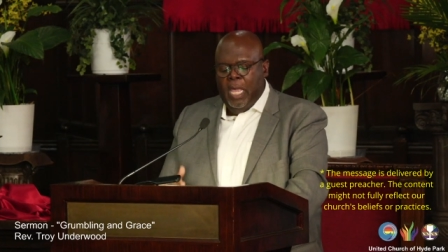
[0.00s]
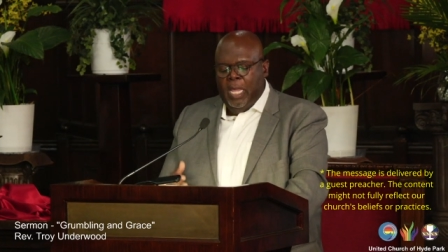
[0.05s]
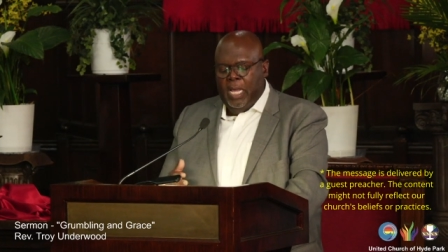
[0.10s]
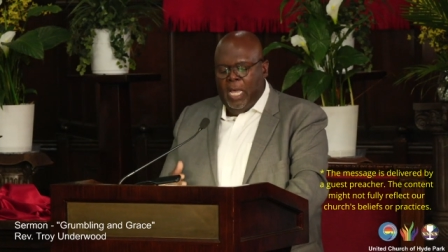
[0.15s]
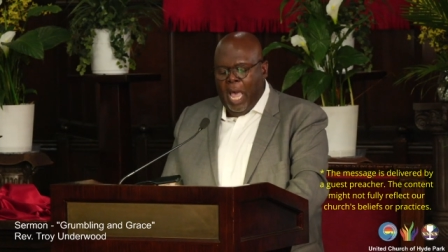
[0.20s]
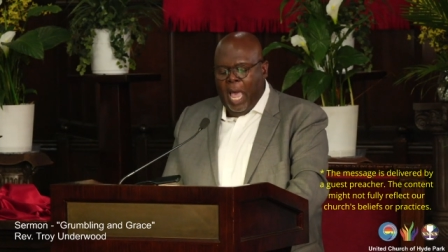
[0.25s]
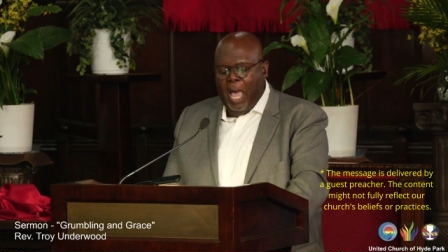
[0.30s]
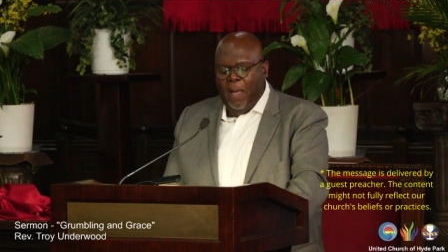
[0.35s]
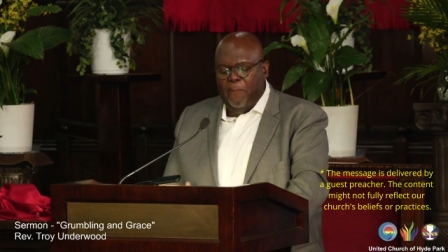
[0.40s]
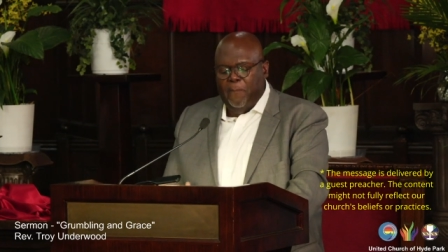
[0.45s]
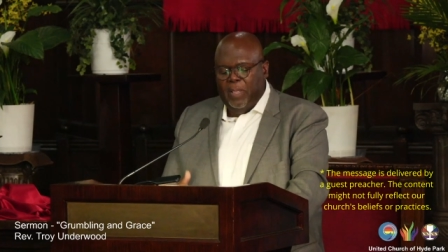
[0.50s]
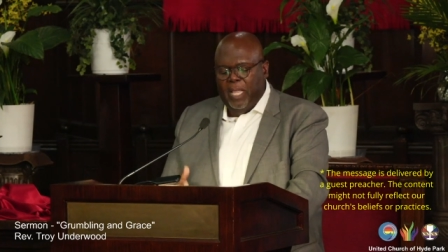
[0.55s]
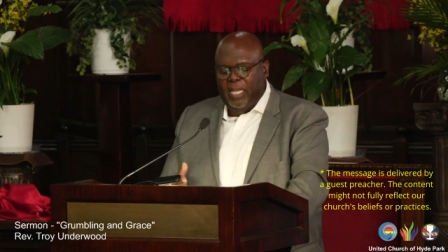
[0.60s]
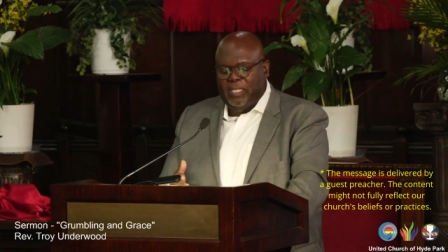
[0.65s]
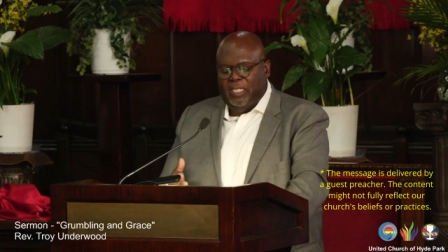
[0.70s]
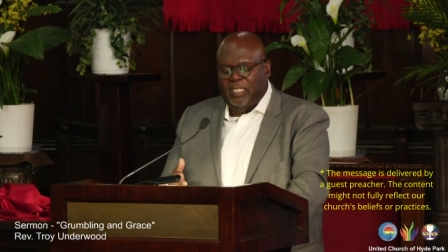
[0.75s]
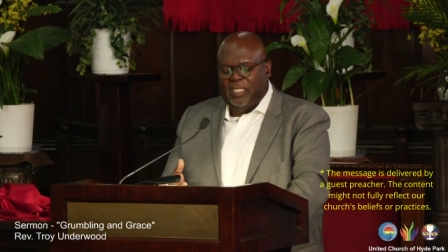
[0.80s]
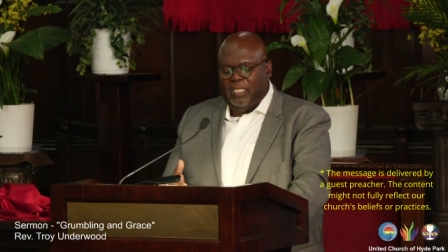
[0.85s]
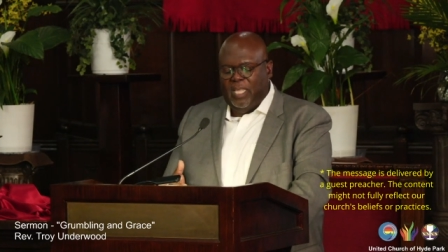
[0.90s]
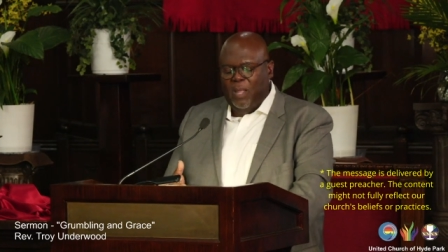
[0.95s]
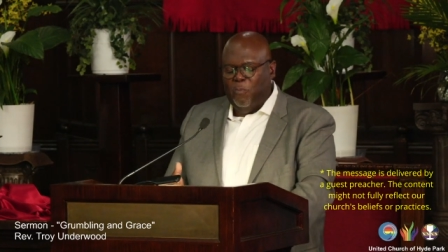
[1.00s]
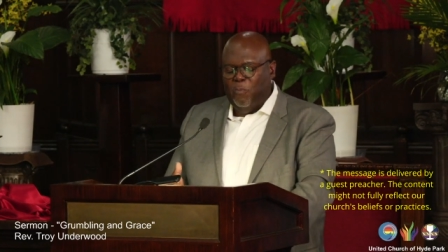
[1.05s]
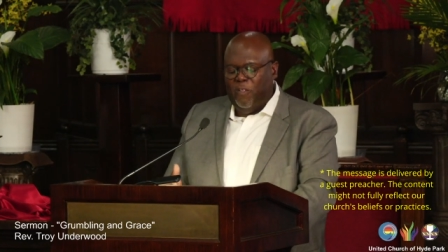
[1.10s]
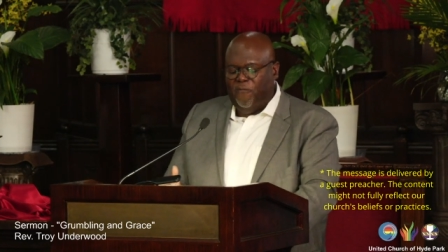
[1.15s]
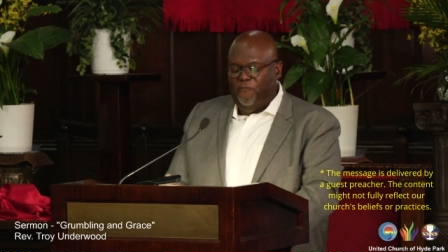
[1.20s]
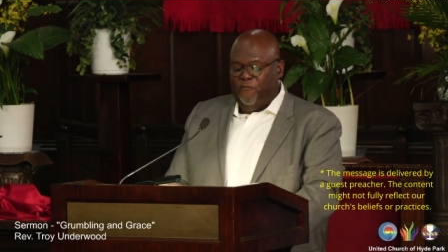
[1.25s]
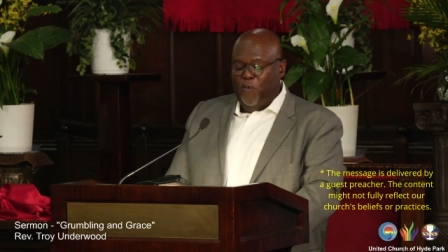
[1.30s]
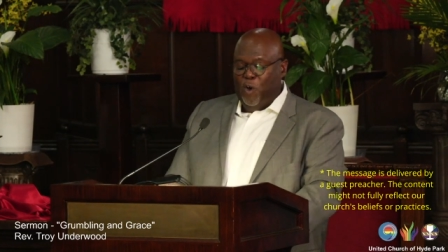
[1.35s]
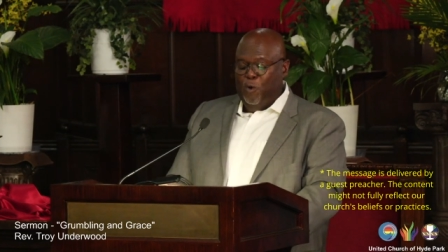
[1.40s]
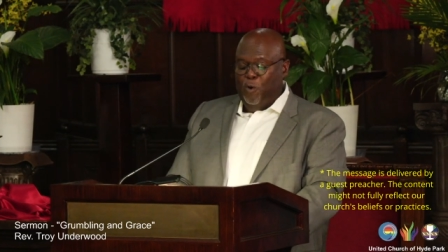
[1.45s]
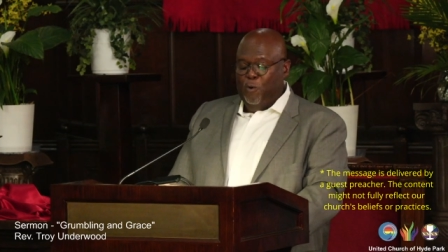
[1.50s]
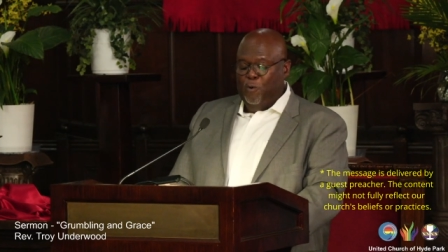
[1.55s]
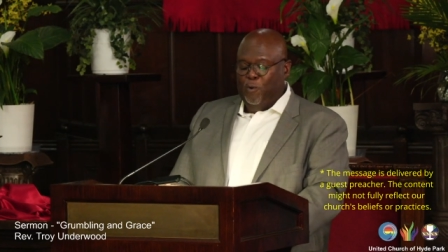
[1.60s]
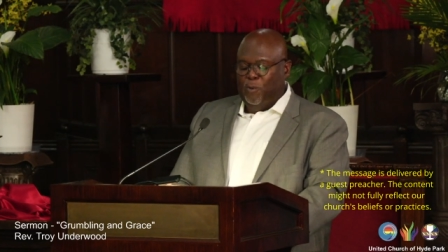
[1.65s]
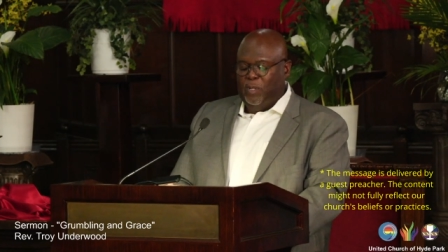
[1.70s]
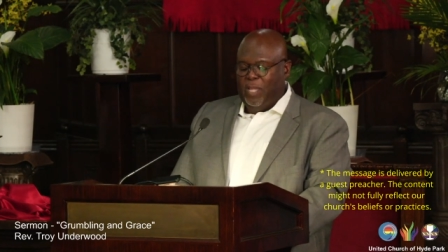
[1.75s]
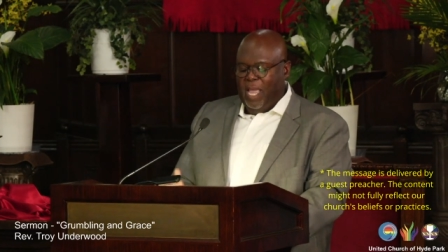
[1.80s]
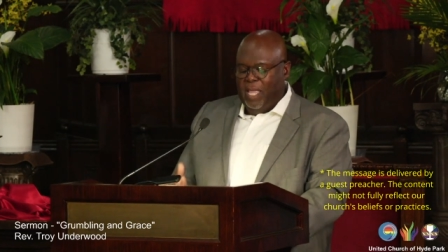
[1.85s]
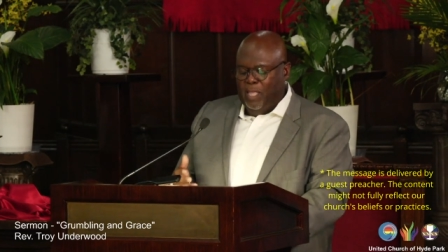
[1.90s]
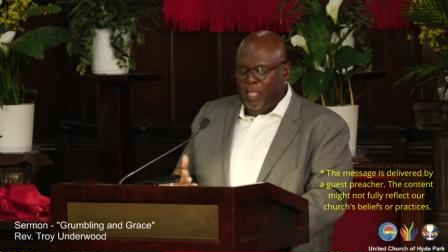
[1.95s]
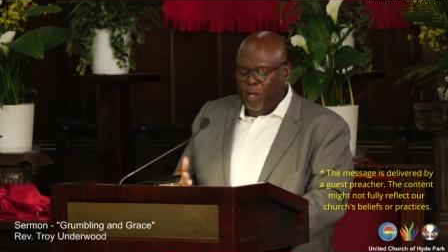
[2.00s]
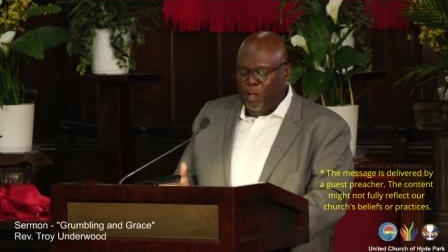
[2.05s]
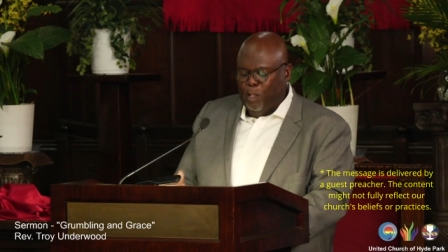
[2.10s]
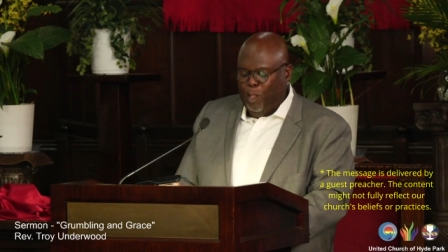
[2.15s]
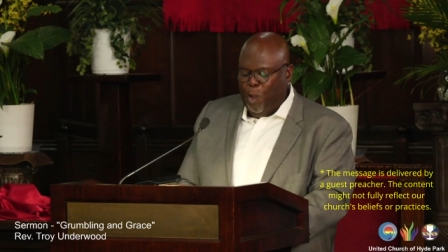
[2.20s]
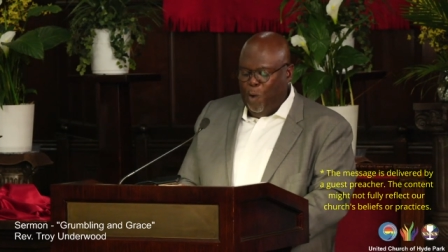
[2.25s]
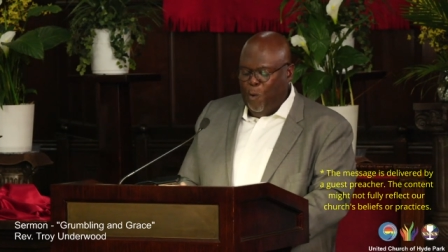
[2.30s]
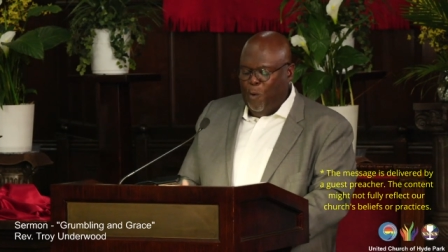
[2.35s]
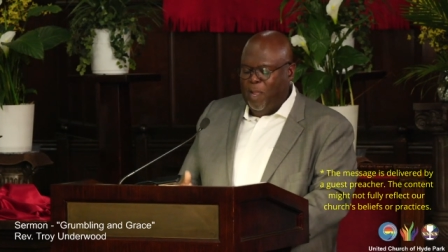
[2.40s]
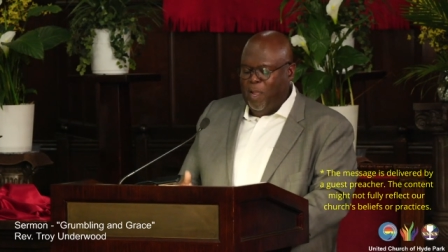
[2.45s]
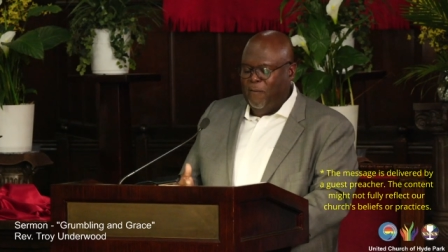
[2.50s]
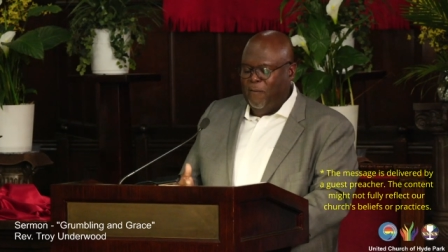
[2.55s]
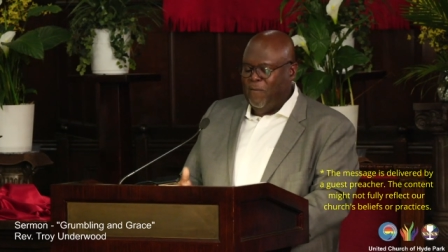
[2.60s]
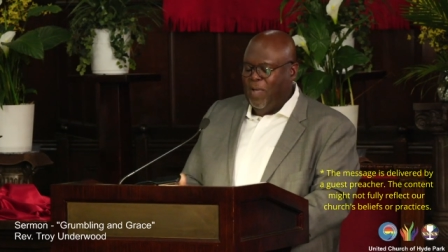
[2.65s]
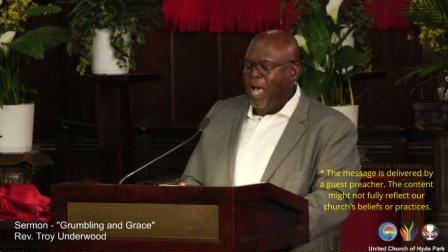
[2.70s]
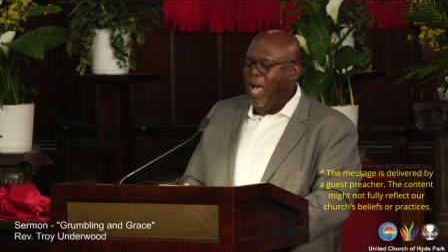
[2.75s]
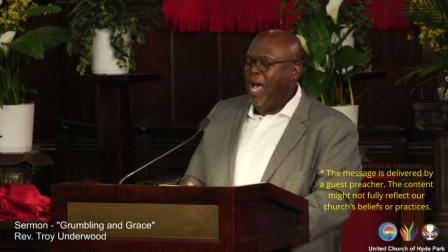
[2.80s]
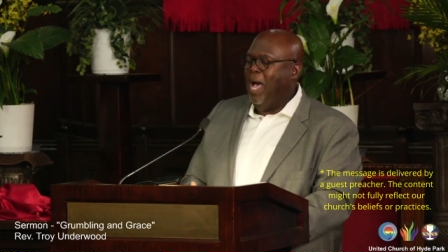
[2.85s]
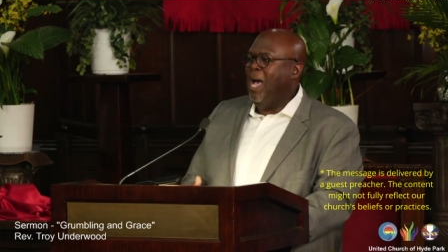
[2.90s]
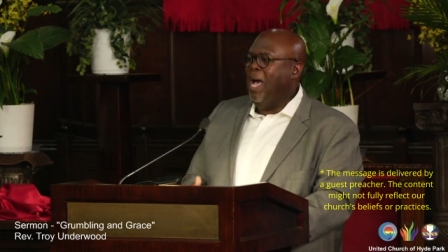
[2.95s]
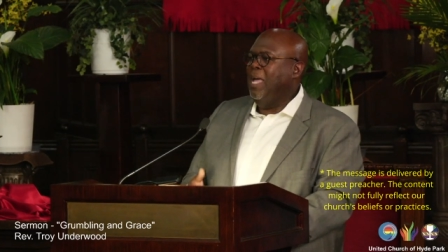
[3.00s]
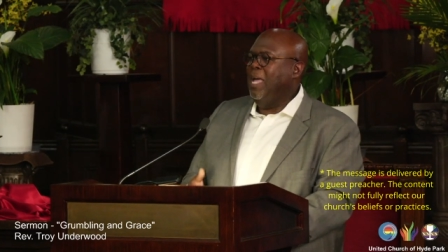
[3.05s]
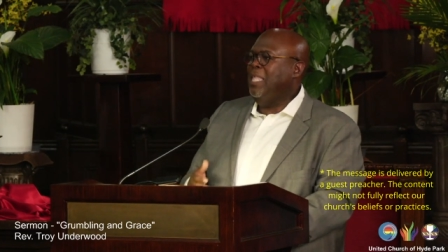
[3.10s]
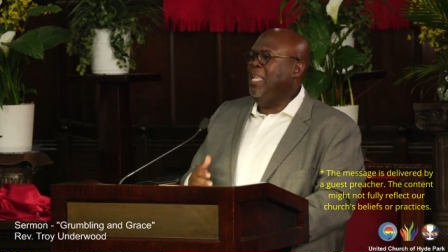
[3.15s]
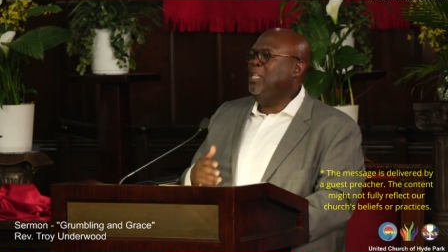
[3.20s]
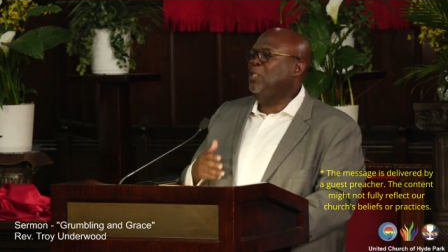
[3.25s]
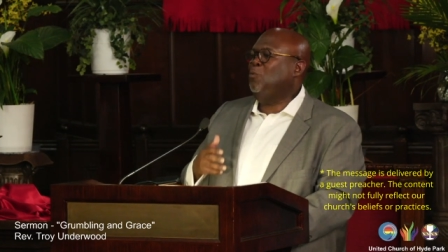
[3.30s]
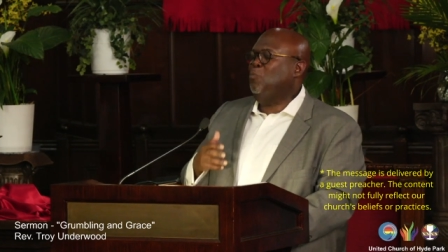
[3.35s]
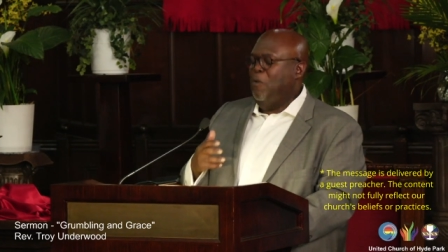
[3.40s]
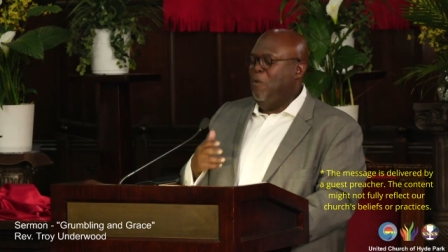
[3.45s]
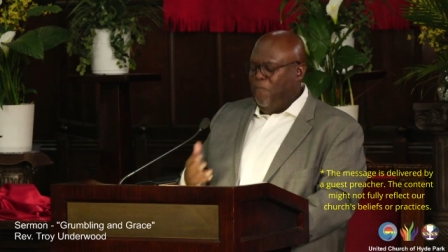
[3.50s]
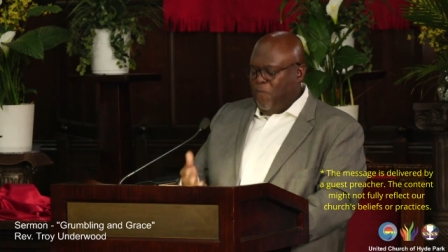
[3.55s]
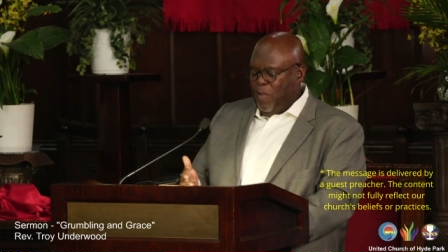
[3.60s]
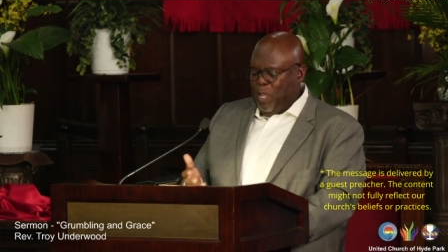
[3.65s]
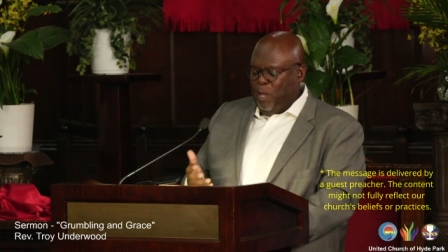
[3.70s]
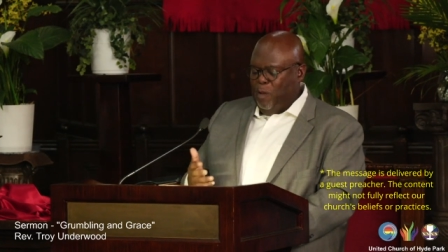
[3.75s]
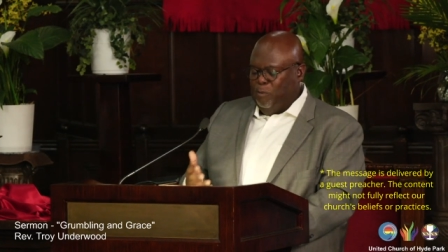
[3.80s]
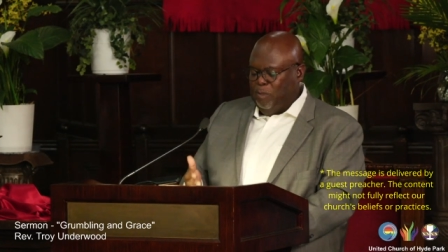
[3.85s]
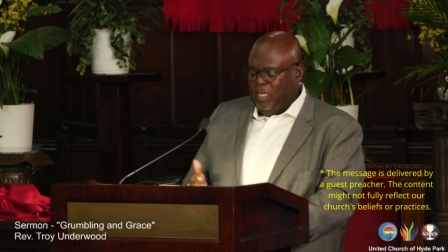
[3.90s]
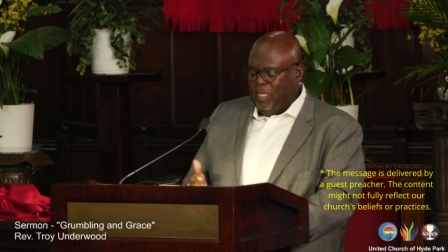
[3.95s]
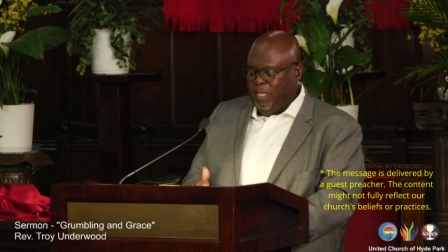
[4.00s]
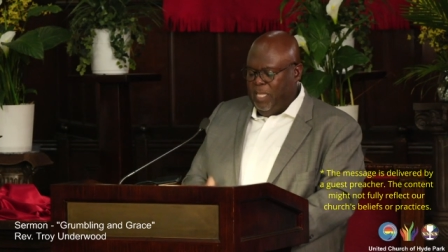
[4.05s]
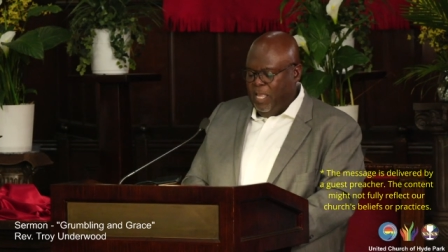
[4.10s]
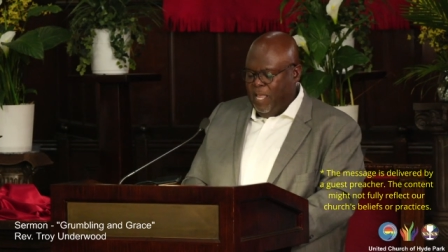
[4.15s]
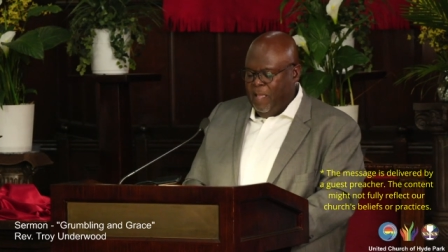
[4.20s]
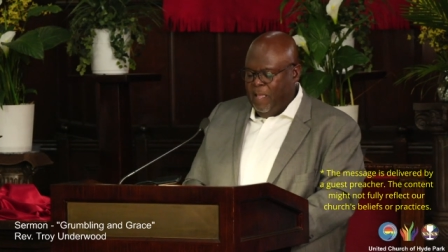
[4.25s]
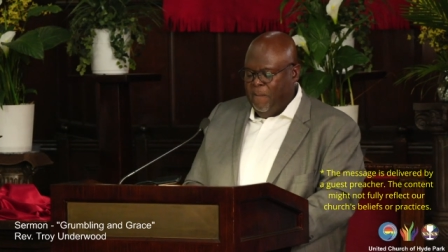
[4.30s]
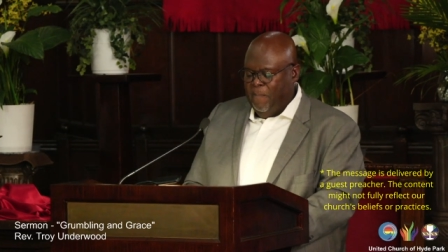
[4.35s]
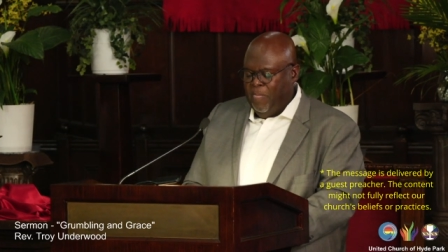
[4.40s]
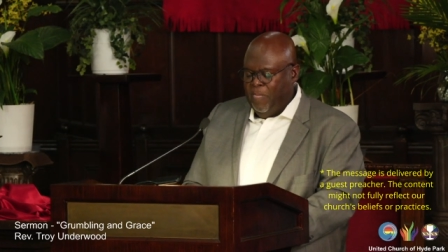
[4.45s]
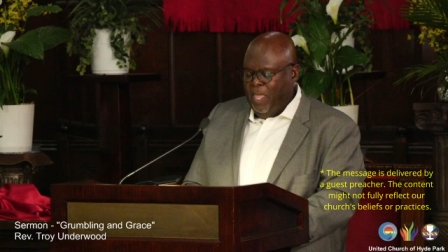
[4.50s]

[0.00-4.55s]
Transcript: God blesses them with food and the glory of God is revealed to them.